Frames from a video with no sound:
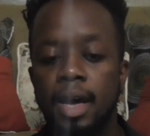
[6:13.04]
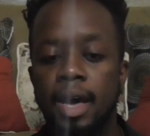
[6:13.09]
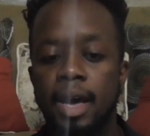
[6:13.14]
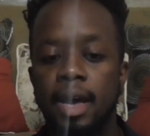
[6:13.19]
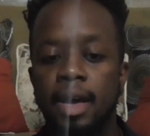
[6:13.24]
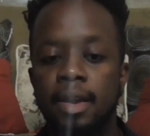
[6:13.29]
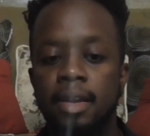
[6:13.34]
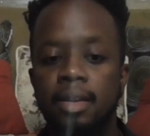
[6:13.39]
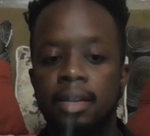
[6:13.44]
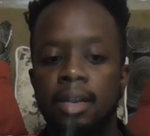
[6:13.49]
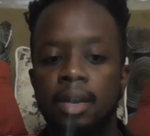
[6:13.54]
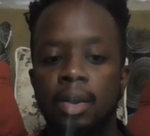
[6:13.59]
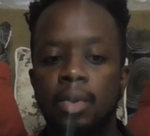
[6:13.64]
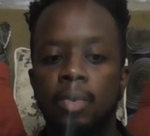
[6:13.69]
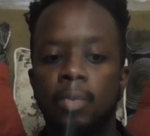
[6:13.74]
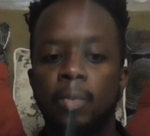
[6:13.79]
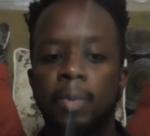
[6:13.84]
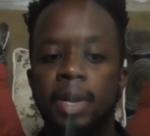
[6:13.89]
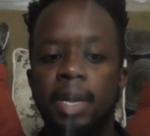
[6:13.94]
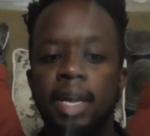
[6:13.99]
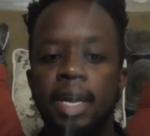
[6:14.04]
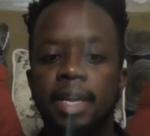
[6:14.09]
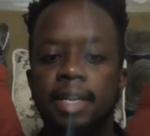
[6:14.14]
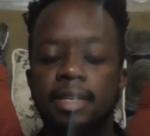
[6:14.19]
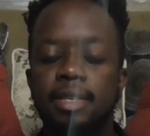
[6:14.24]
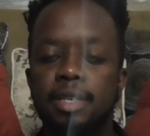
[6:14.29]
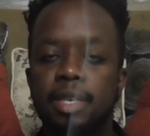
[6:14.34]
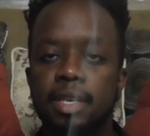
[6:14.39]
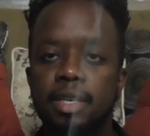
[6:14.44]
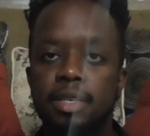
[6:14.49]
and we
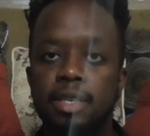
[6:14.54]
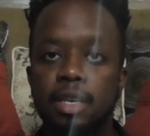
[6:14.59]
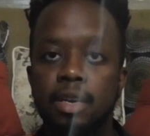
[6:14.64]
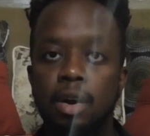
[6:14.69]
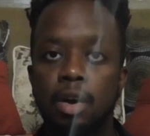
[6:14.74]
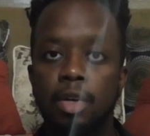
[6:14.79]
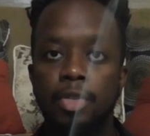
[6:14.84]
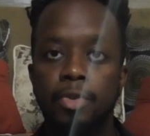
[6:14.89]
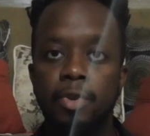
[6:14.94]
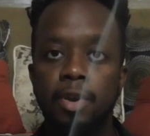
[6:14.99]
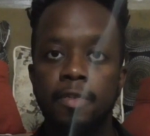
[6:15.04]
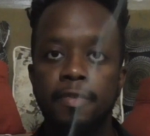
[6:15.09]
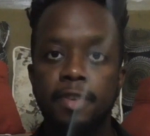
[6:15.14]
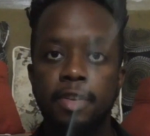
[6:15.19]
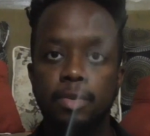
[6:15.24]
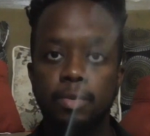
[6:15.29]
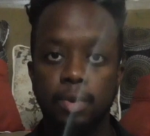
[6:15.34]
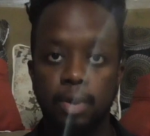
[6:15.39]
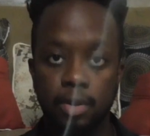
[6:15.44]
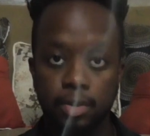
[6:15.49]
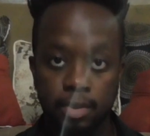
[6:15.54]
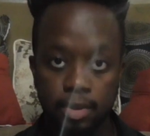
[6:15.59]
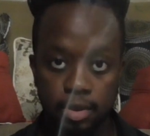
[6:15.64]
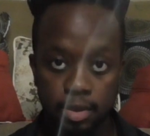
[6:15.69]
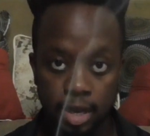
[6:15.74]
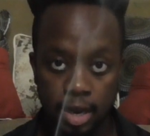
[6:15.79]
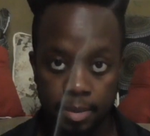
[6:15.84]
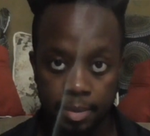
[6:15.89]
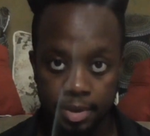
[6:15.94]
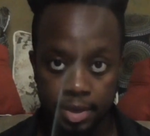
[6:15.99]
exist in all three of these worlds
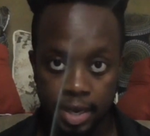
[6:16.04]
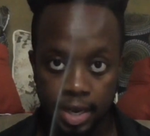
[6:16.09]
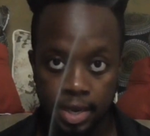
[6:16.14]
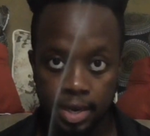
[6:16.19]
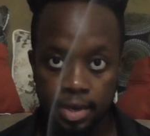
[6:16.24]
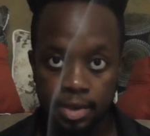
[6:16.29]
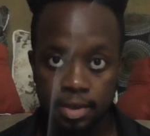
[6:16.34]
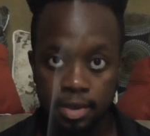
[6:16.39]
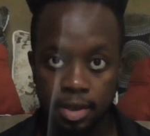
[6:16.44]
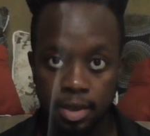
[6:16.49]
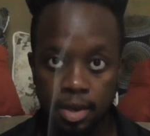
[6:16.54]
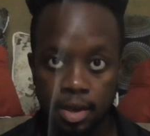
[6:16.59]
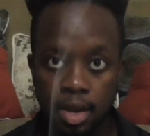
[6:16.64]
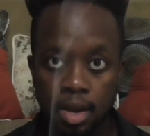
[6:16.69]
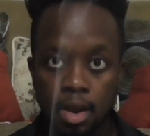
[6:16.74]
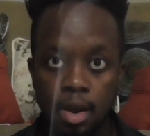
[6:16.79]
simultaneously.